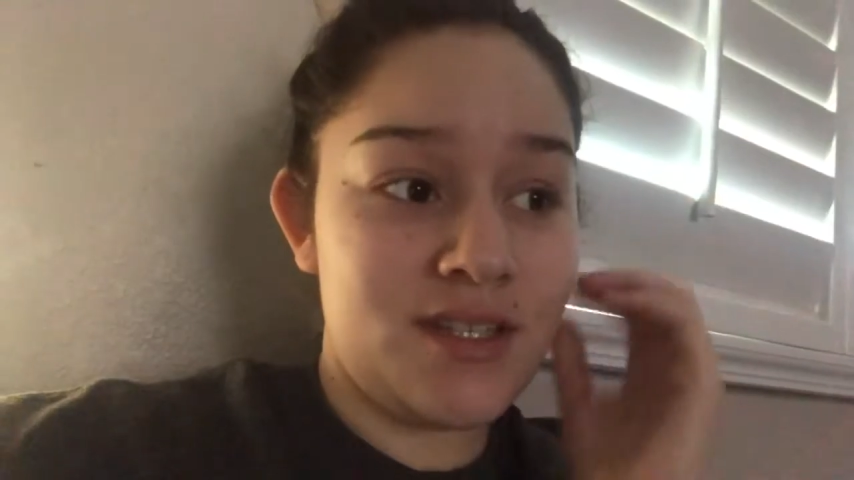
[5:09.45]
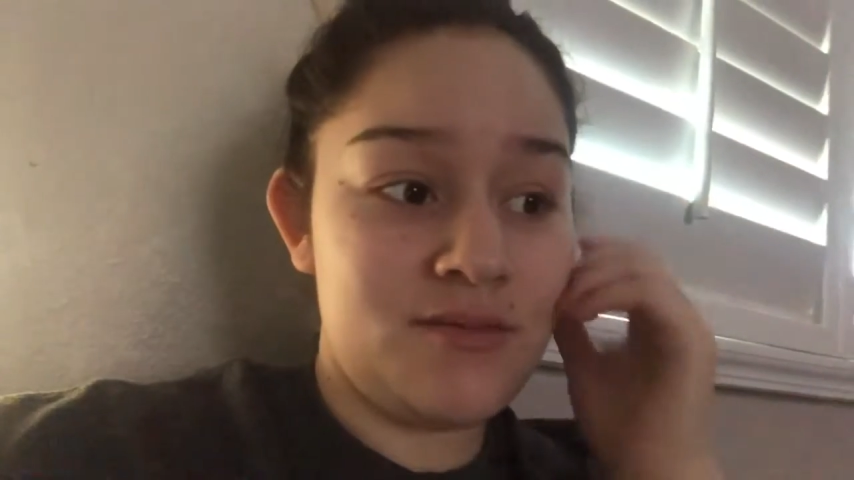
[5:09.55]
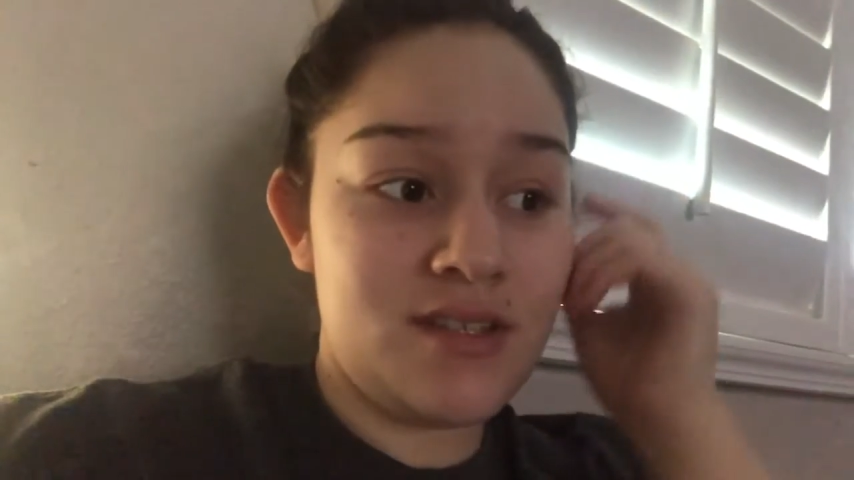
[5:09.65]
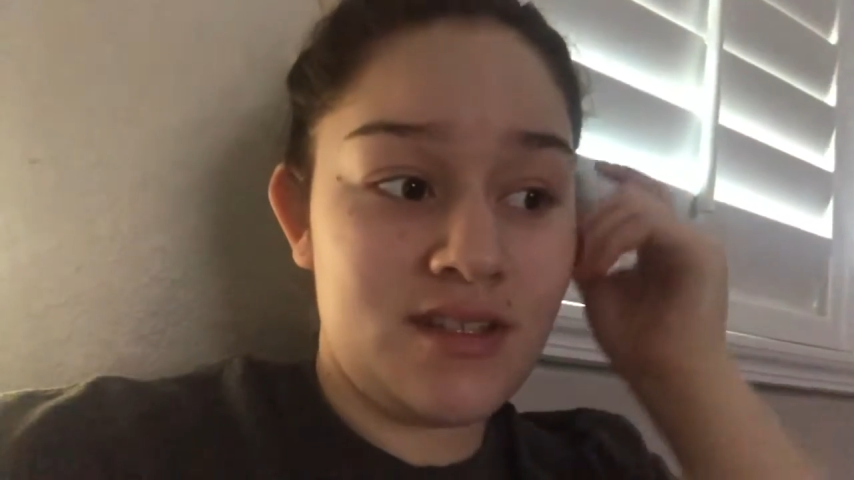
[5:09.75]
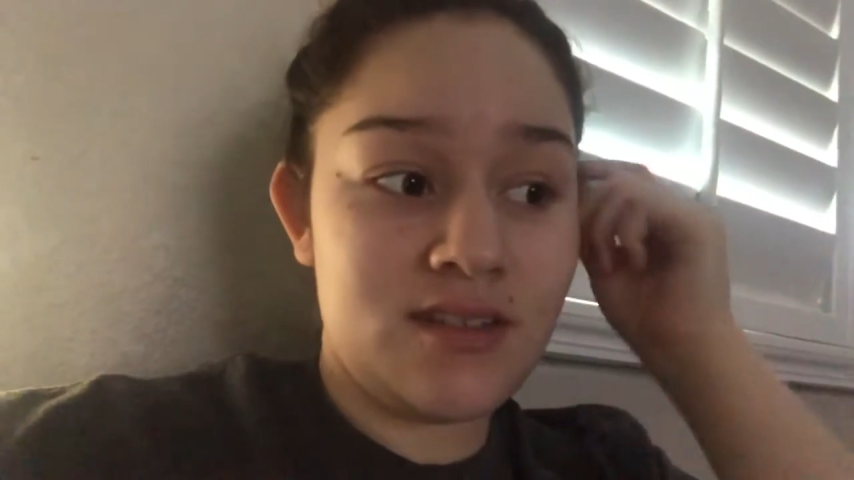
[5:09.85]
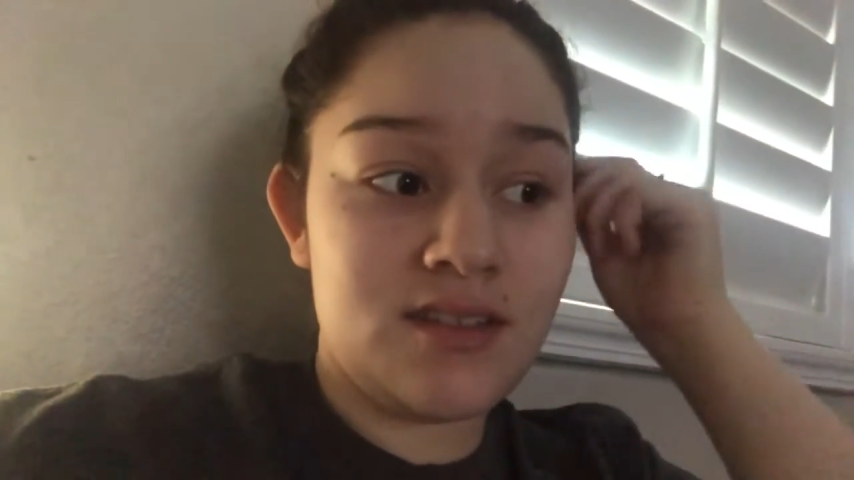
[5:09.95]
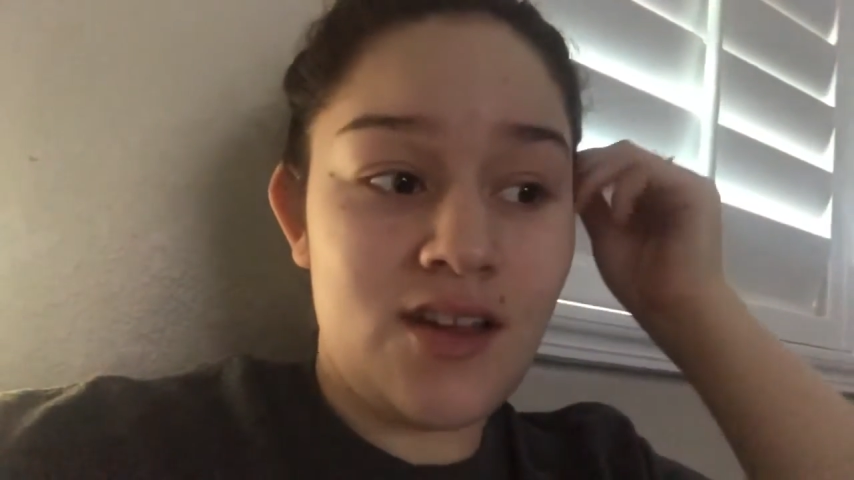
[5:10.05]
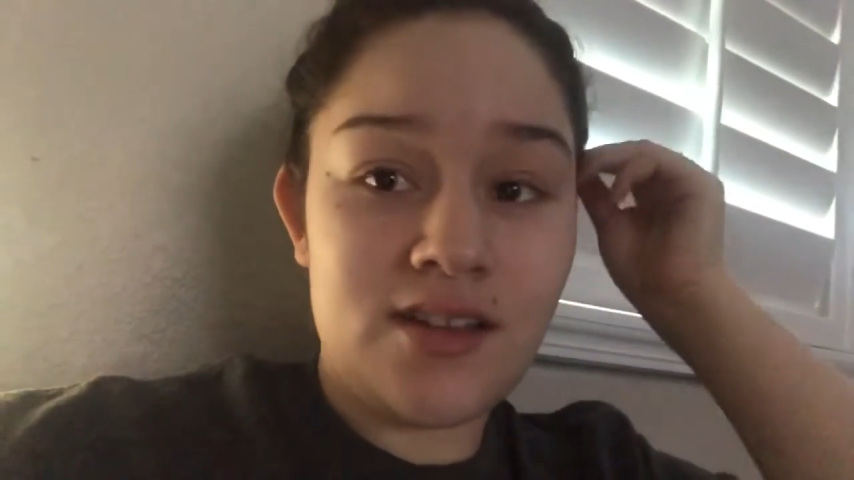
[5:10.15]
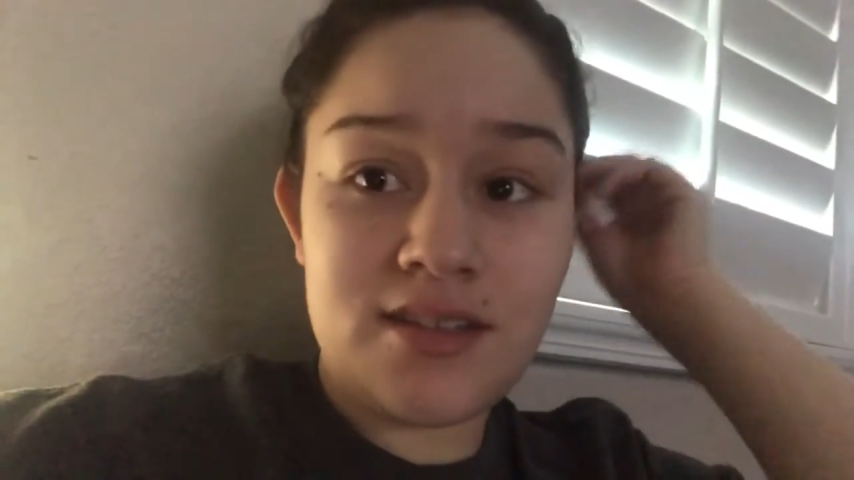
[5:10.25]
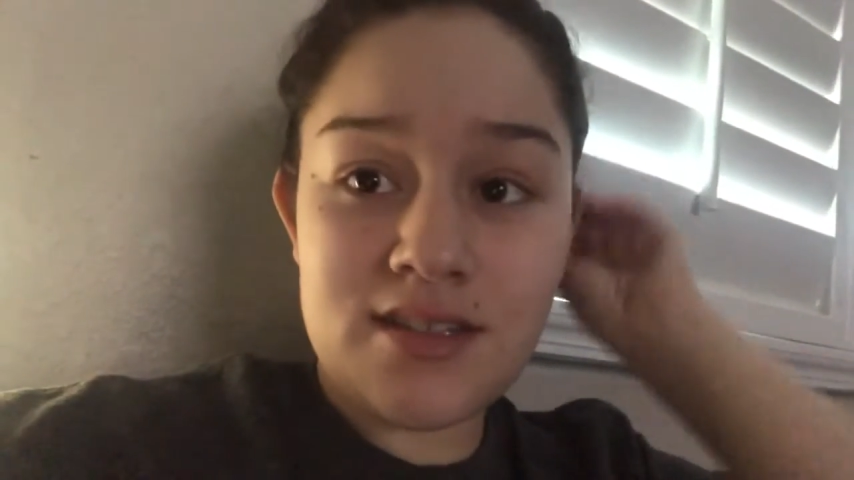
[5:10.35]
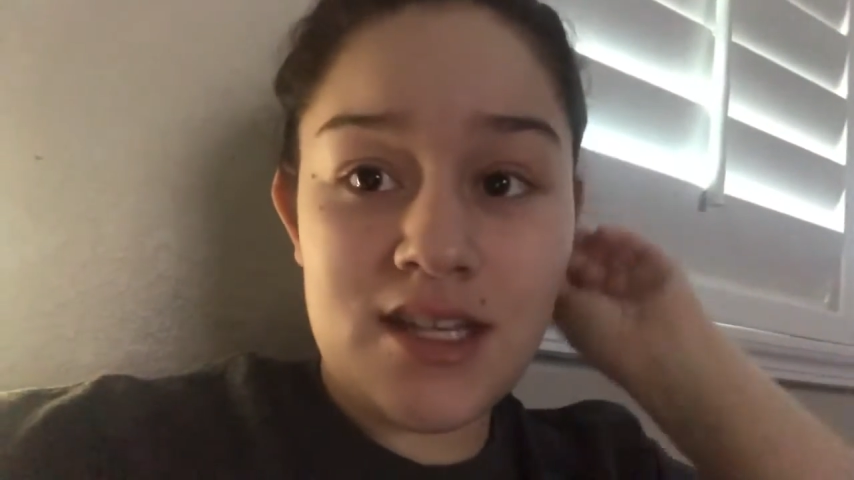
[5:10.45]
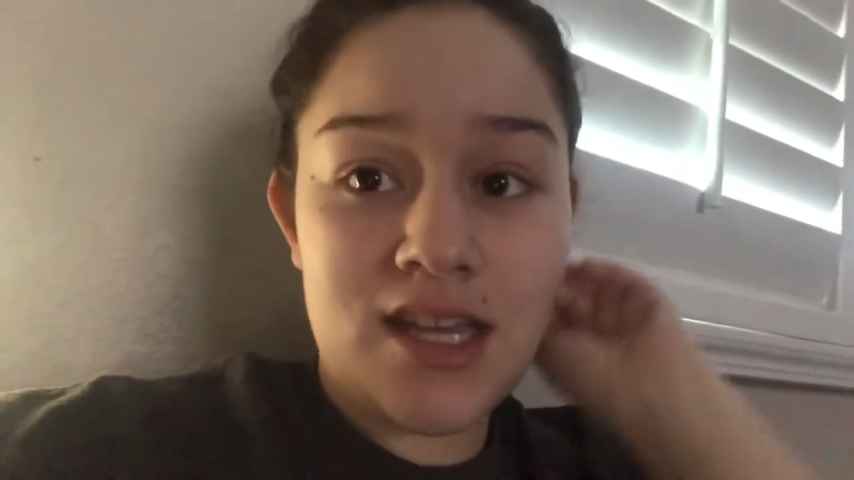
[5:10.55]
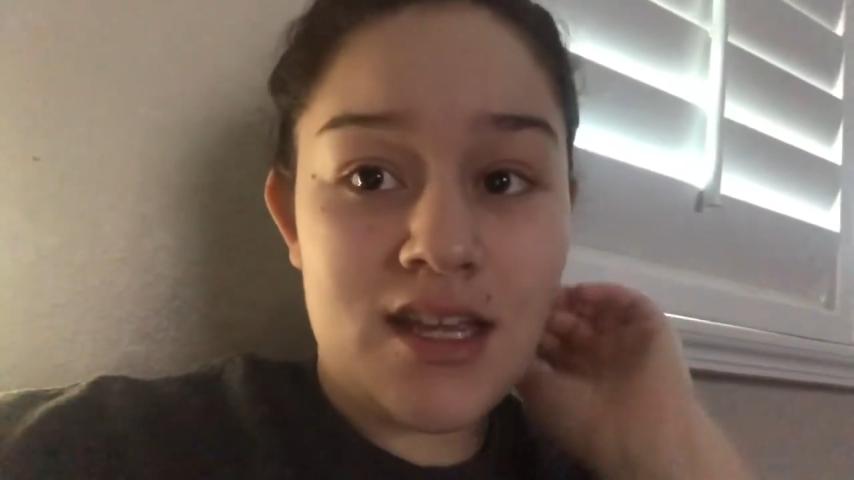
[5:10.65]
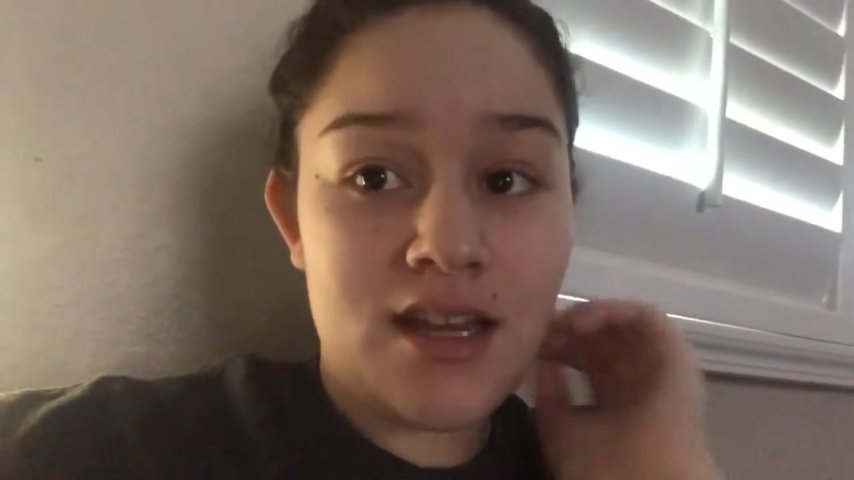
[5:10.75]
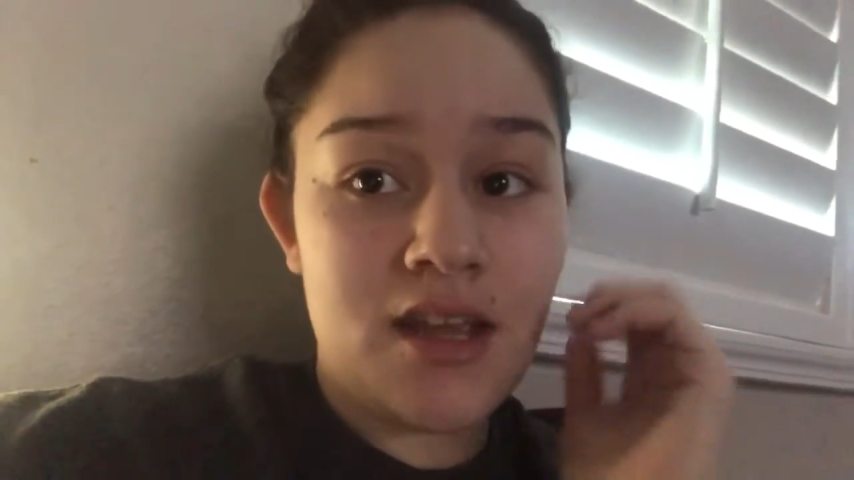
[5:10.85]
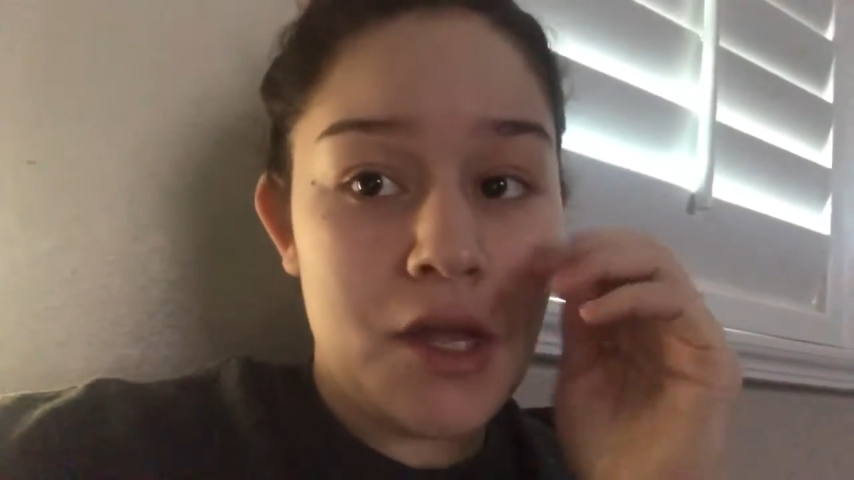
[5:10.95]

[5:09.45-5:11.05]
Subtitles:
was exhausted.